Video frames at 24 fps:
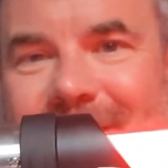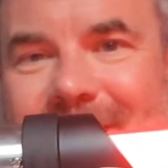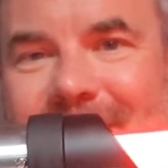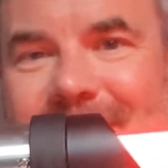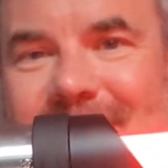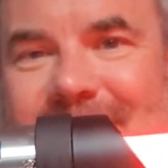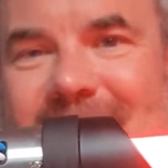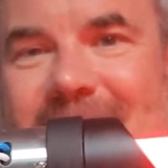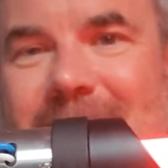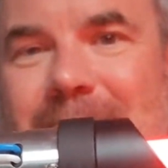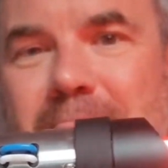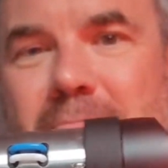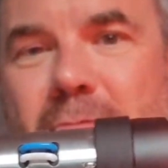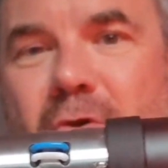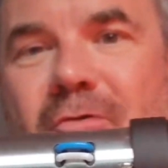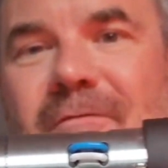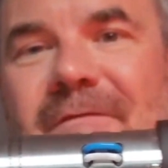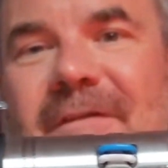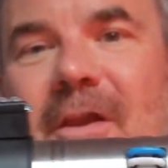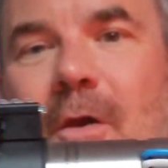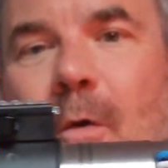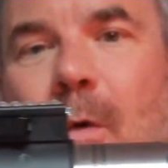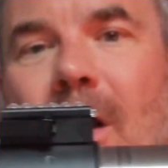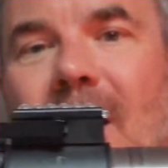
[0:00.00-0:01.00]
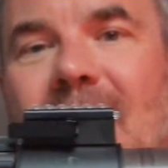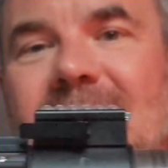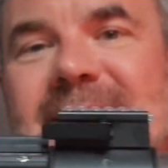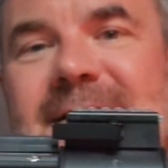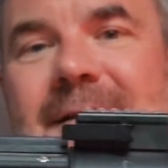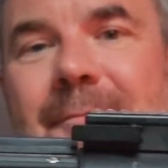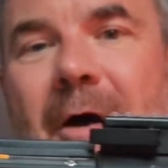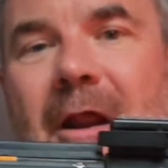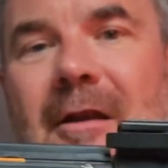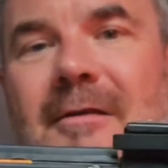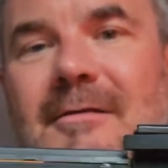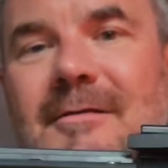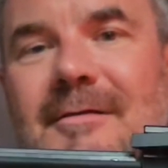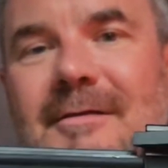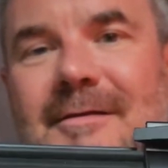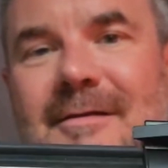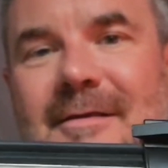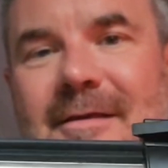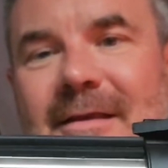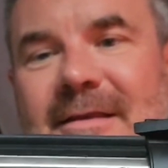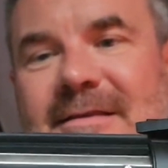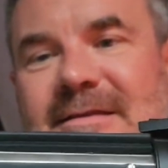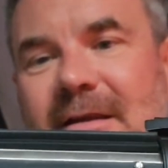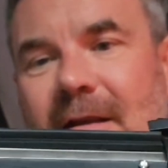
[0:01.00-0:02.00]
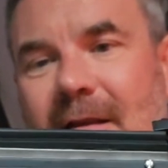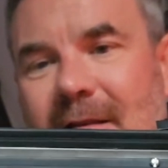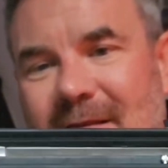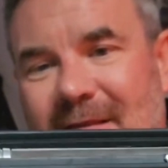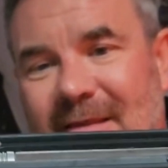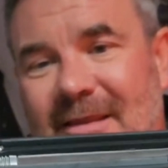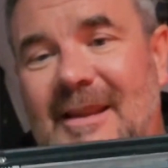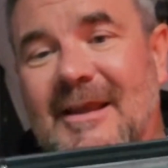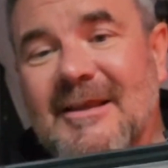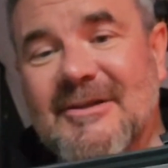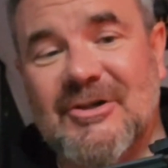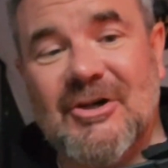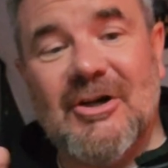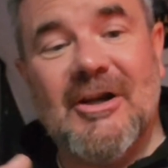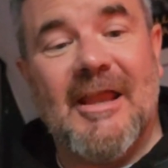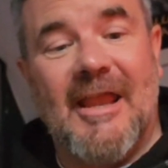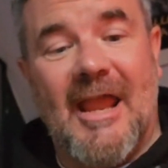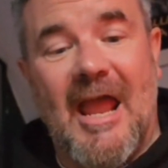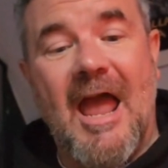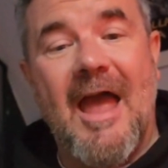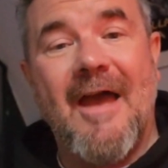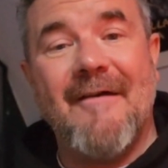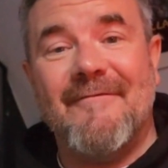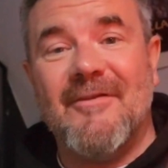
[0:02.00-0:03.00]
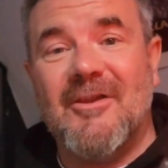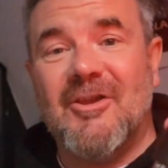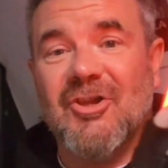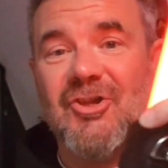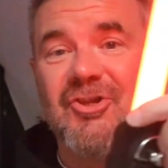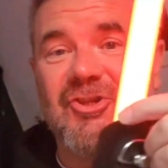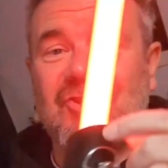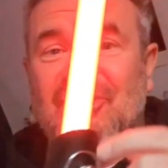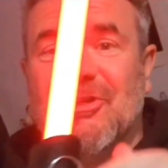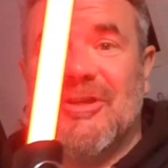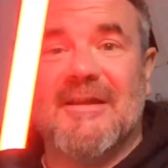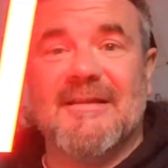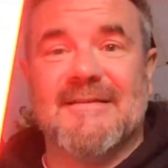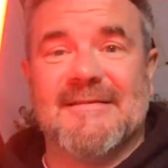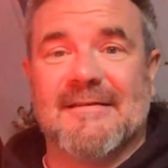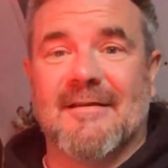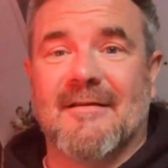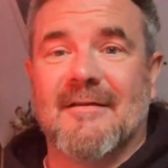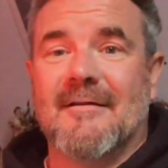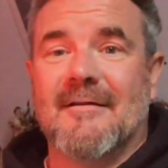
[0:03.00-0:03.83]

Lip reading: it's like movie quality, man. It's literally heavy as shit.